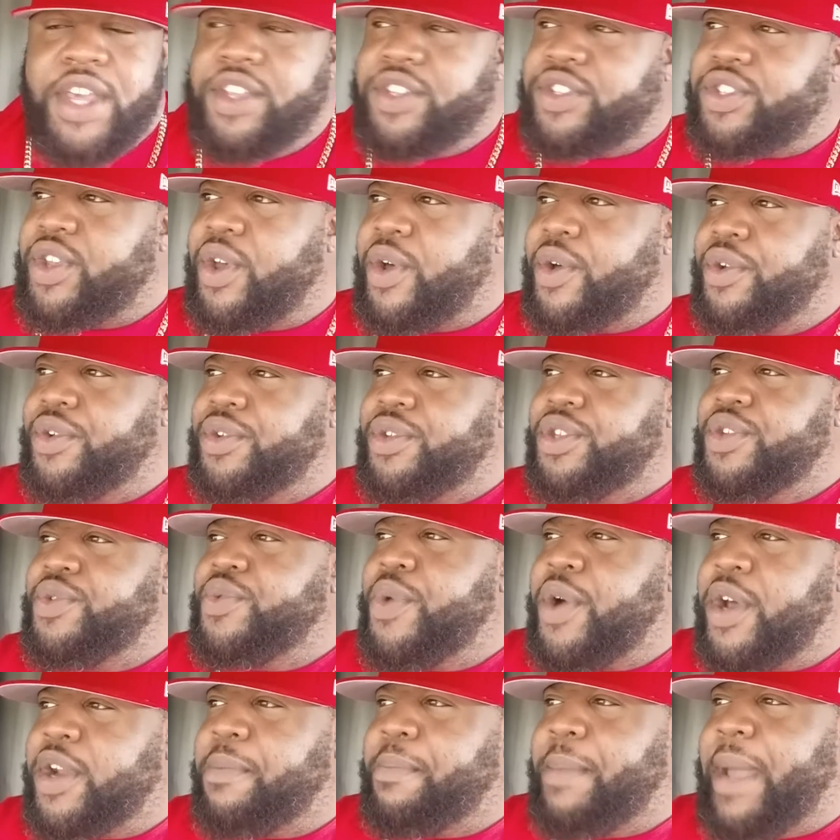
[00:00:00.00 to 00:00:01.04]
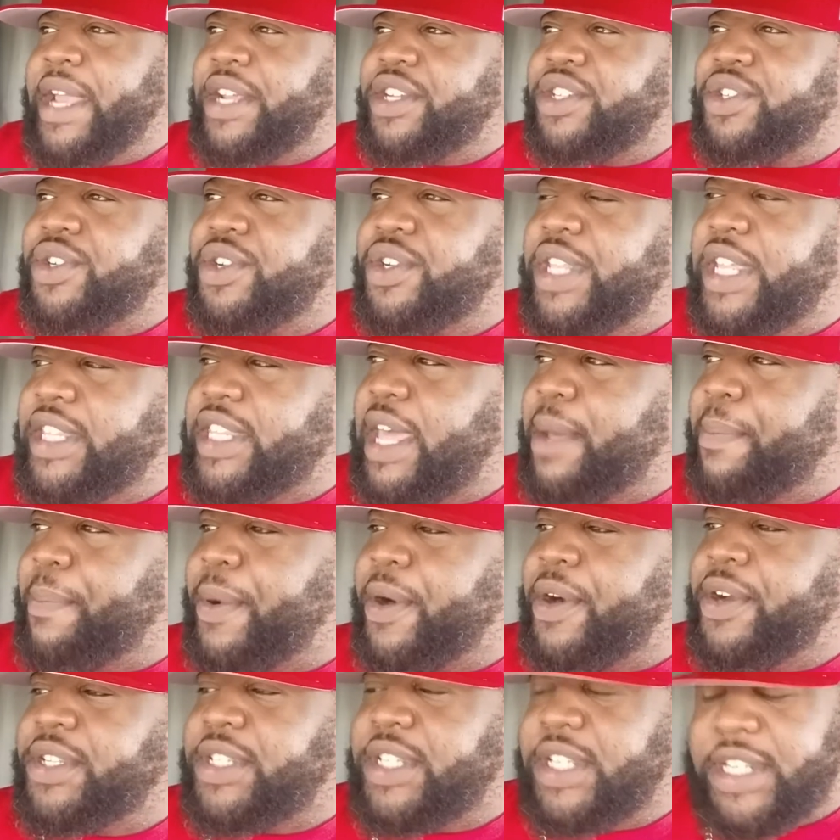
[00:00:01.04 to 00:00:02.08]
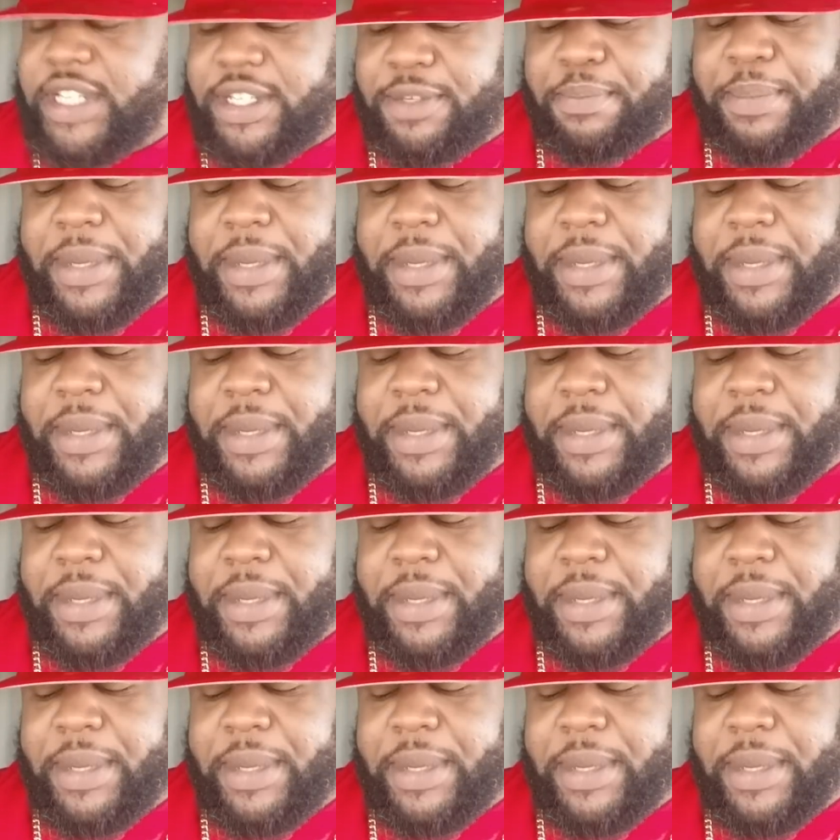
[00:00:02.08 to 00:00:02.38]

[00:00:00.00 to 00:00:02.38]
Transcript: So you want to make sure that that person is